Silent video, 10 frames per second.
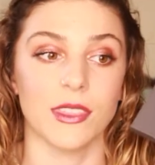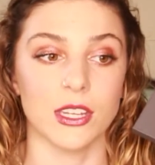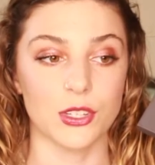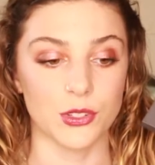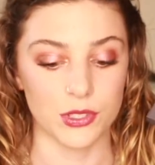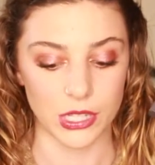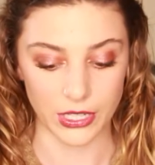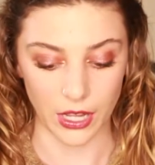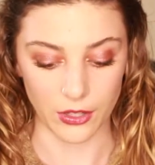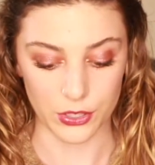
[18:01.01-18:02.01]
They choose their
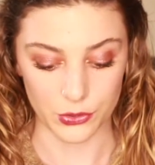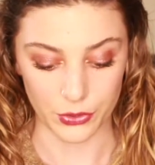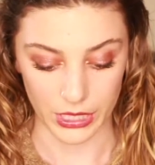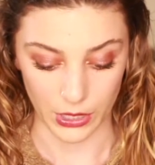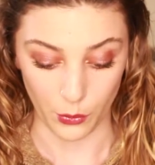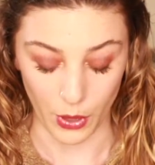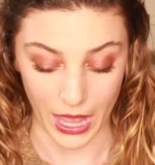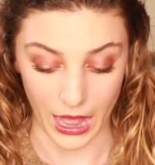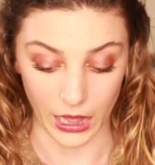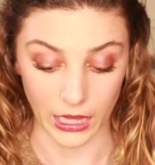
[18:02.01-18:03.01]
colors really
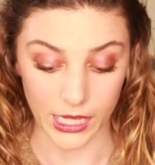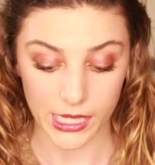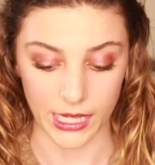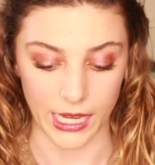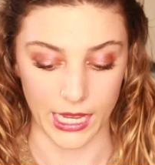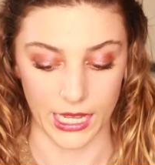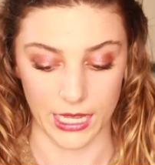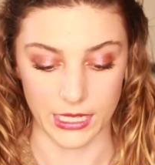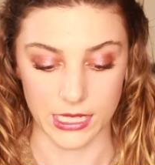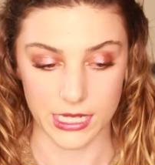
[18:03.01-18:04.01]
well,
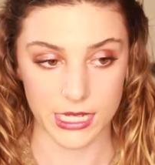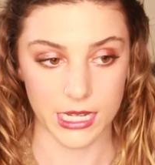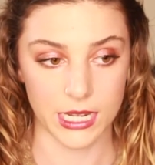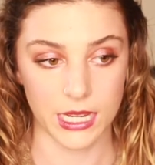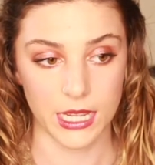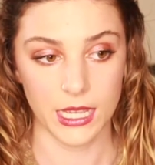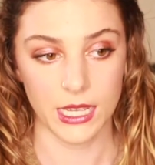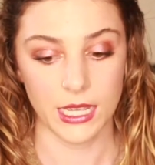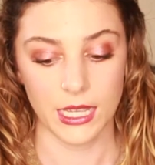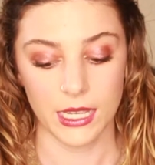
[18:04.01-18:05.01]
and
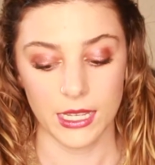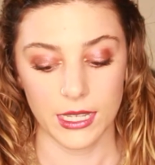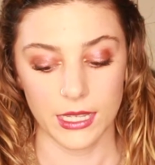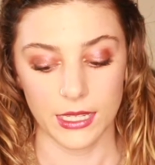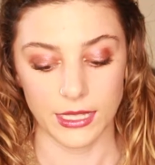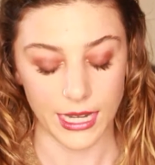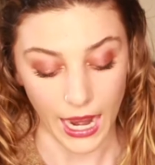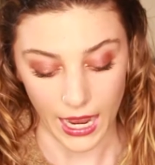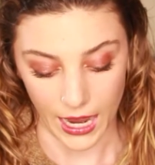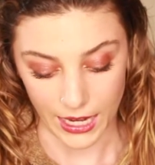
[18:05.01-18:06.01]

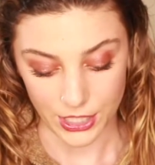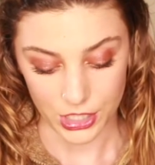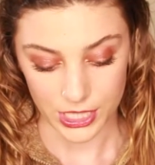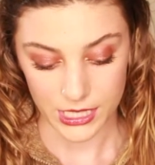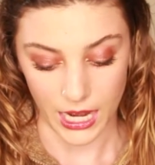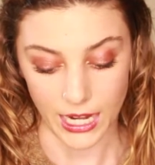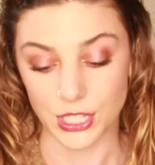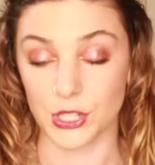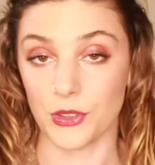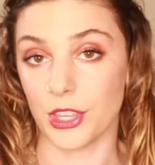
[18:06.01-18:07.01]
yeah, I
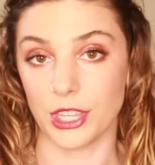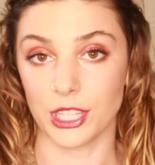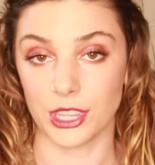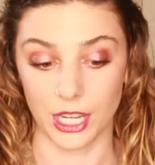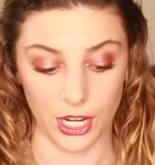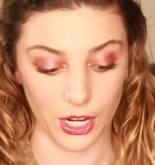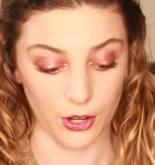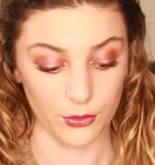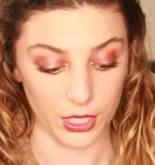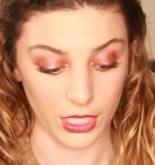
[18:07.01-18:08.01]
do think that they're
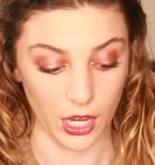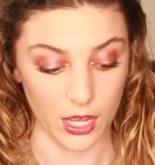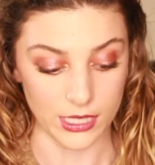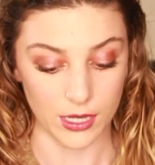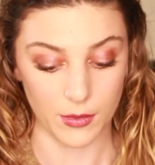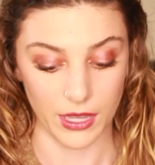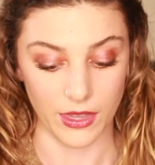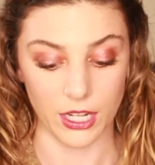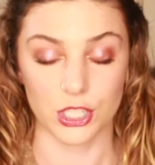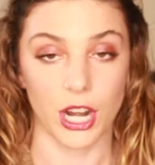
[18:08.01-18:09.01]
really awesome, and
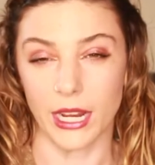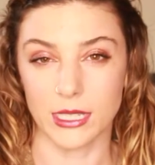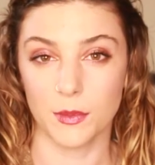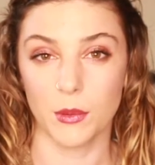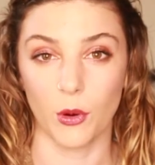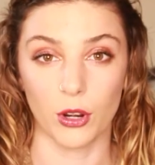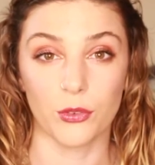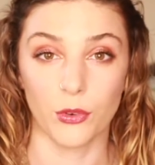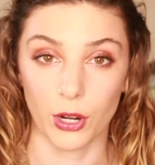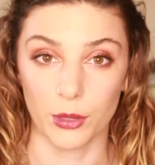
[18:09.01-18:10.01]
they are trying to be more
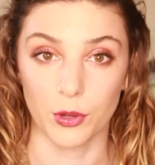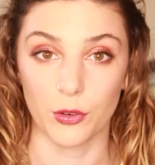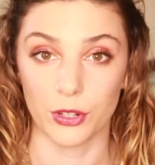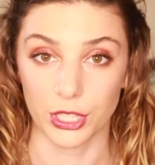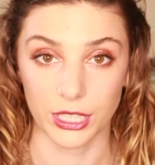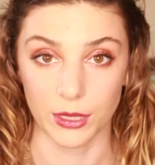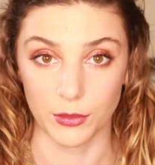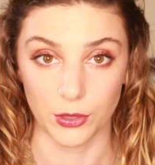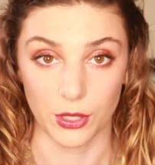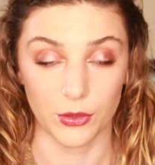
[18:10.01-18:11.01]
affordable for clean
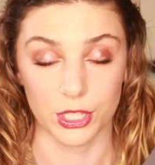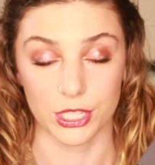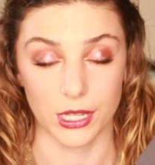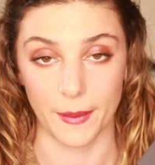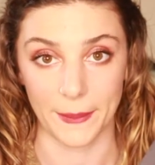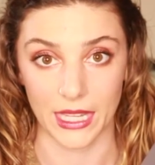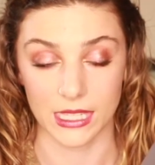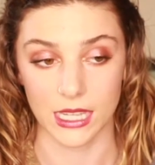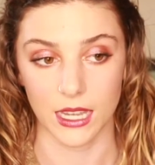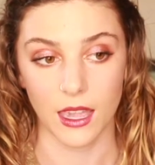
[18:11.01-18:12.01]
beauty, which is
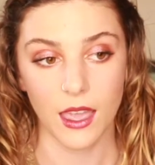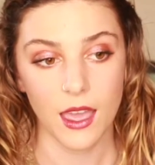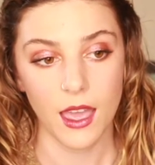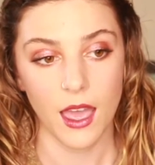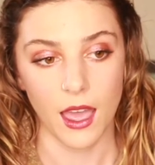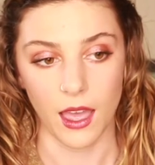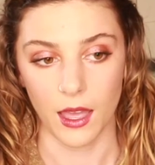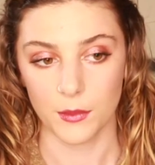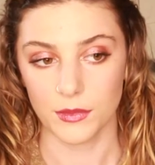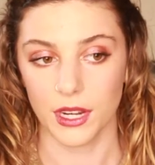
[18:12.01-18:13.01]
amazing.
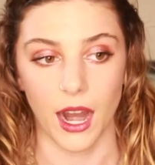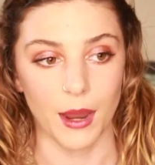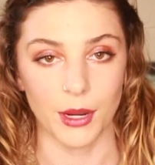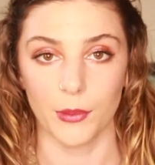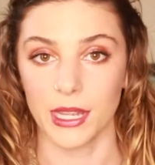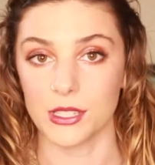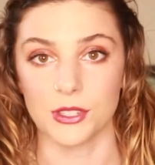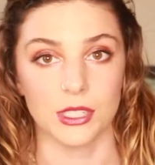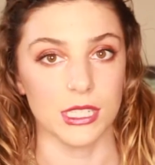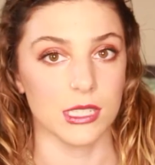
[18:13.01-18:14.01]
Their eyebrow
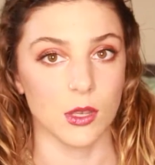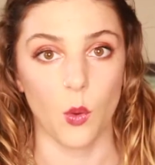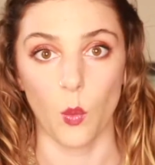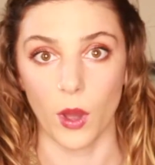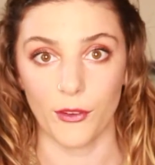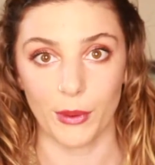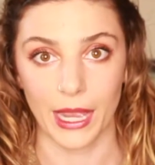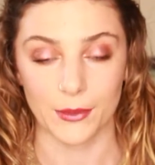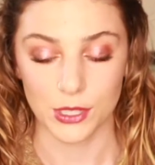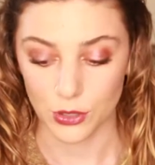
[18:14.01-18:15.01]
pencil is one of my
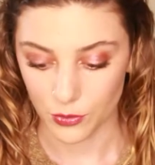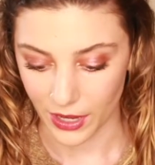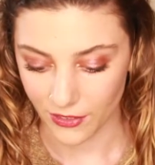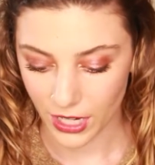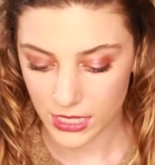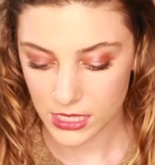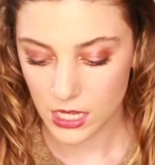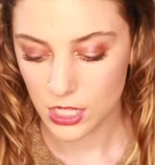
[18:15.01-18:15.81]
absolute favorites.